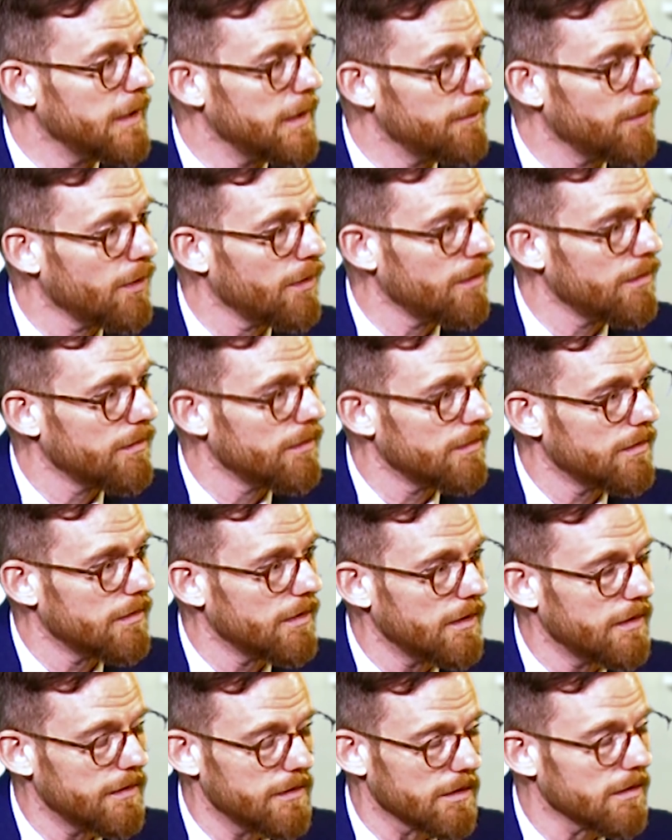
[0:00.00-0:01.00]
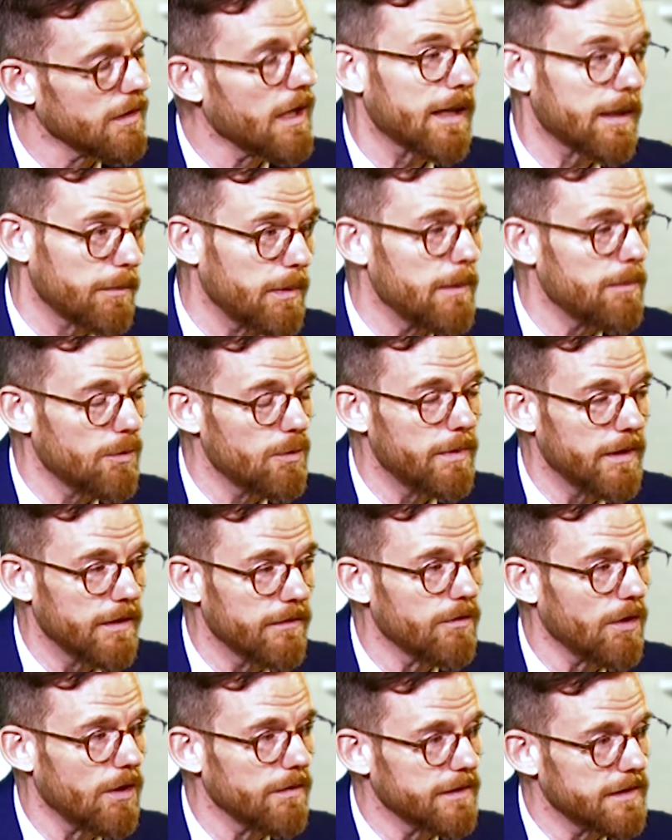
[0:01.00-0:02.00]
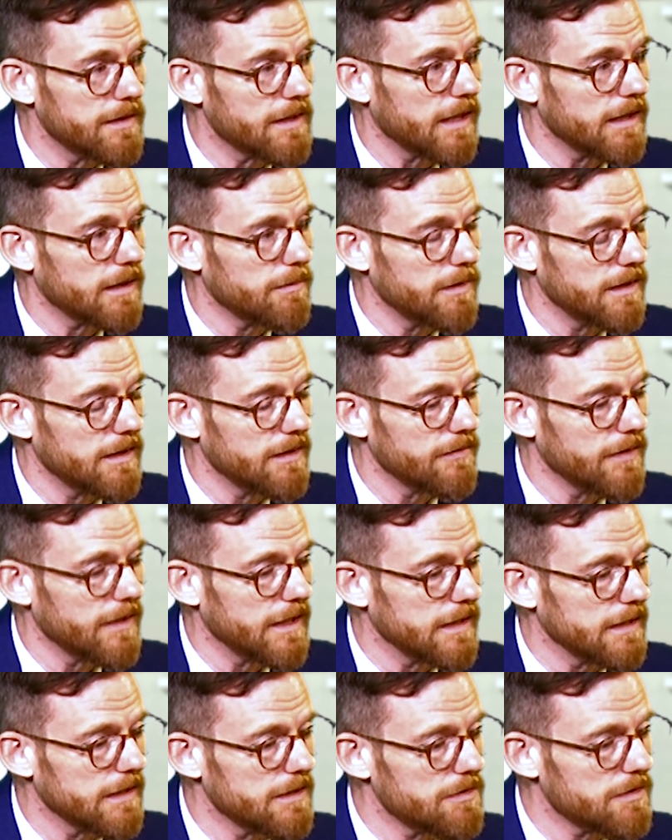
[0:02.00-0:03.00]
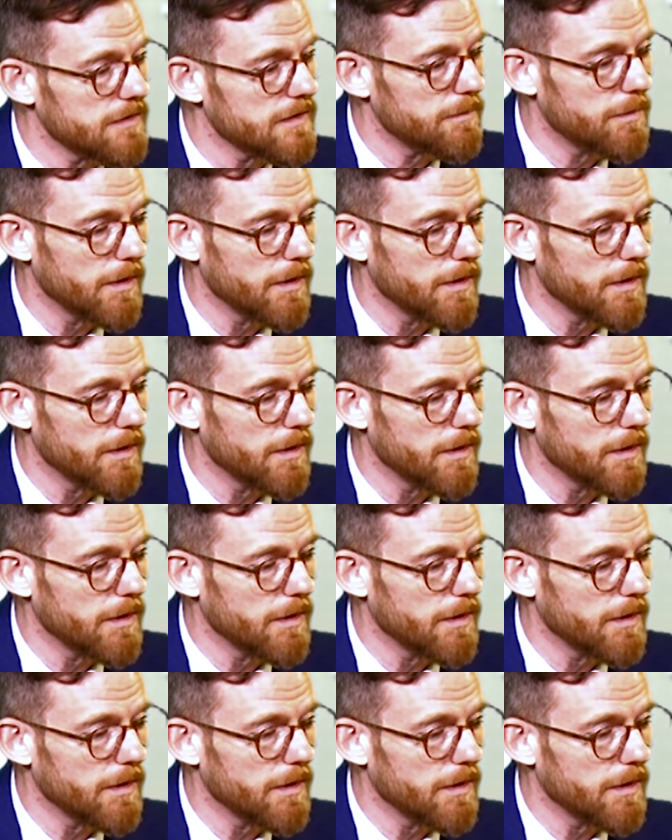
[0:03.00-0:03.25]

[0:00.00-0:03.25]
people, there are a lot of people who've been involved in documenting the violations,